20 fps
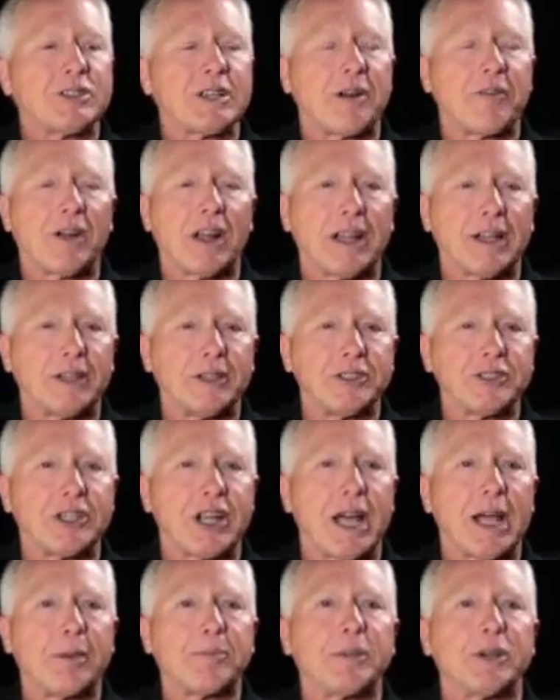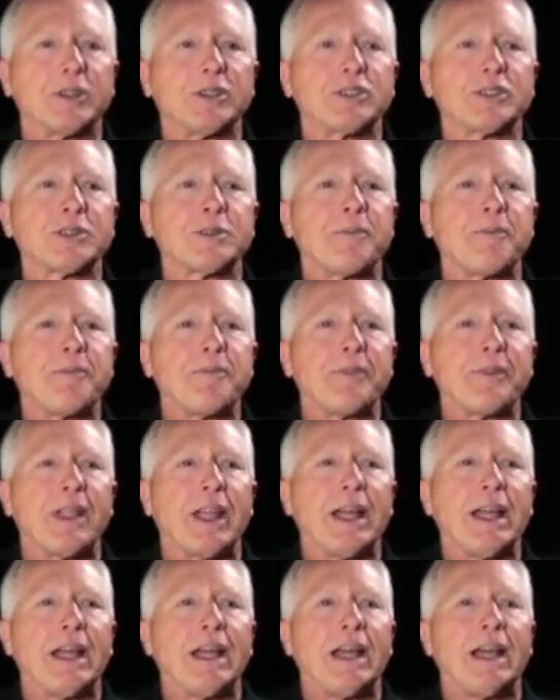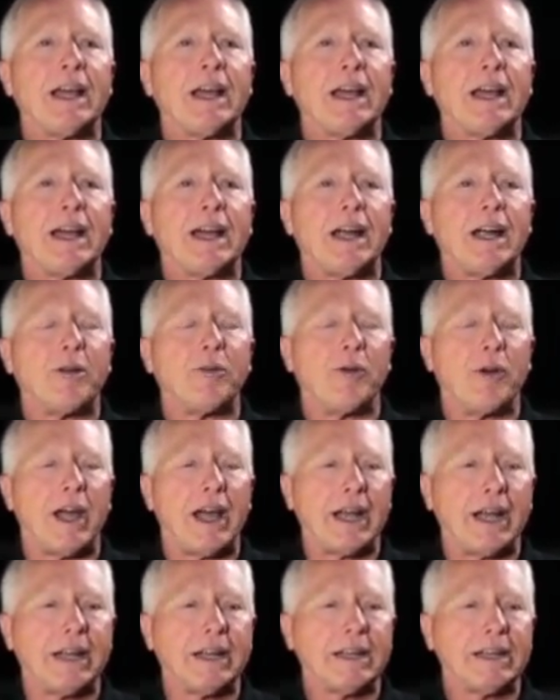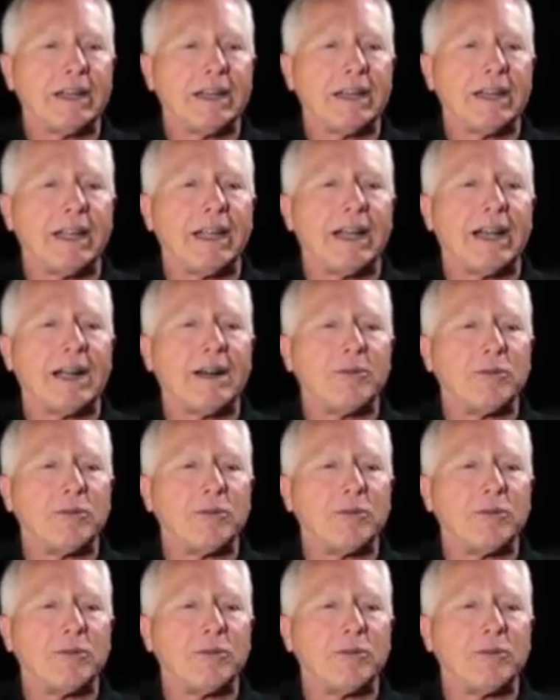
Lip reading: several other chapters. I read it and I